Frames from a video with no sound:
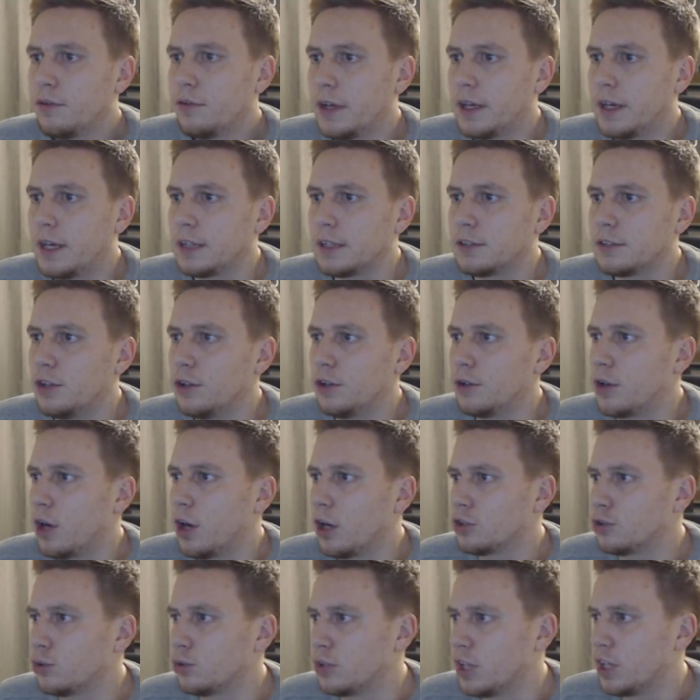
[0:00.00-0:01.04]
Free kick to
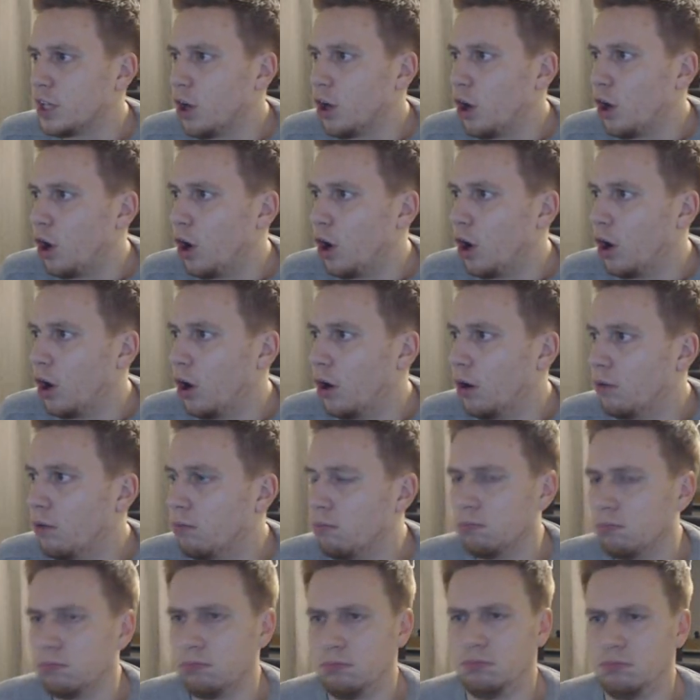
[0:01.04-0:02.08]
Newcastle. Diop.
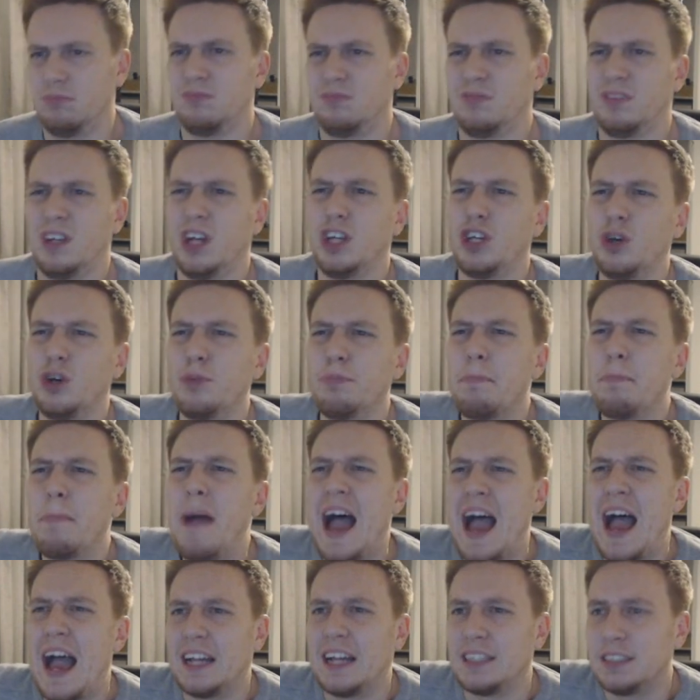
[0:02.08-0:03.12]
Are you
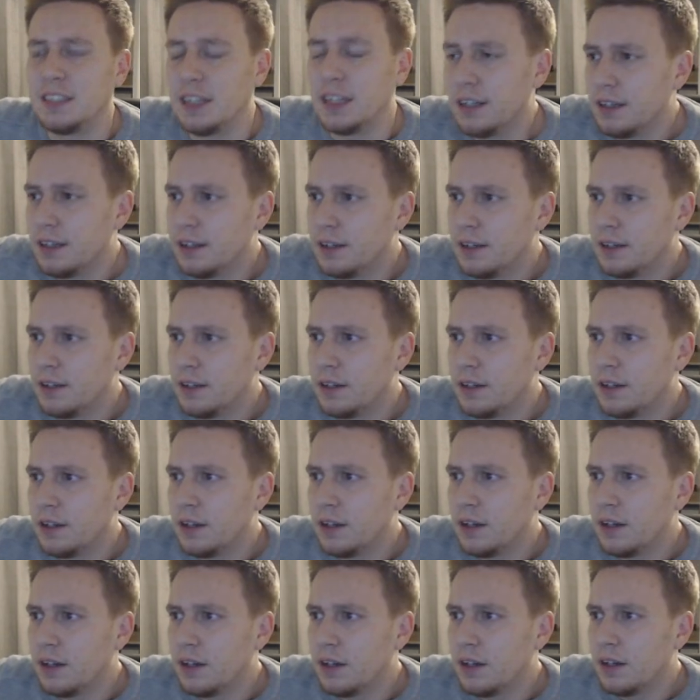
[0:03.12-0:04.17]
mad?
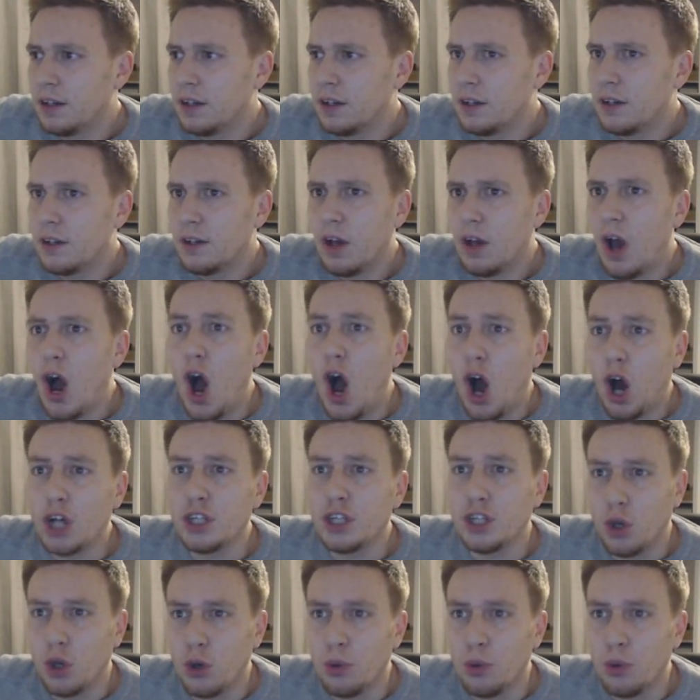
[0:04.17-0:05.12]
Are